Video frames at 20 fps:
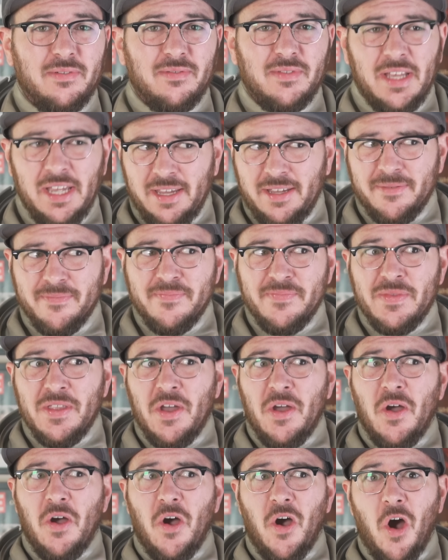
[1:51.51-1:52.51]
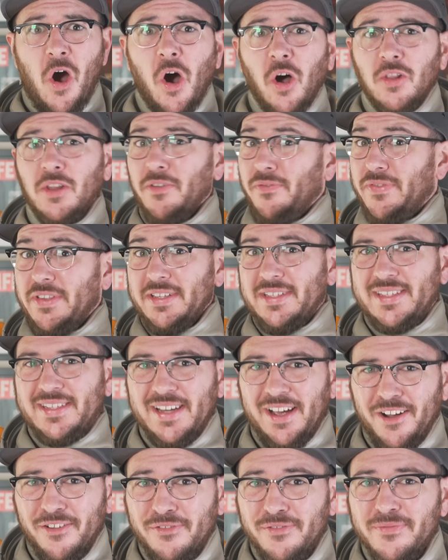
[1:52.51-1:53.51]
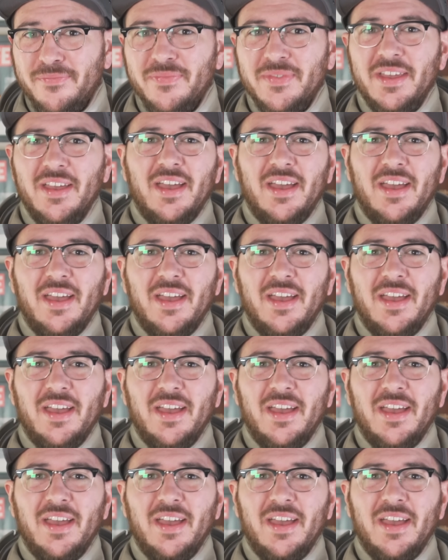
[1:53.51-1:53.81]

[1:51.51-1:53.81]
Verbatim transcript: Like, all of this stuff.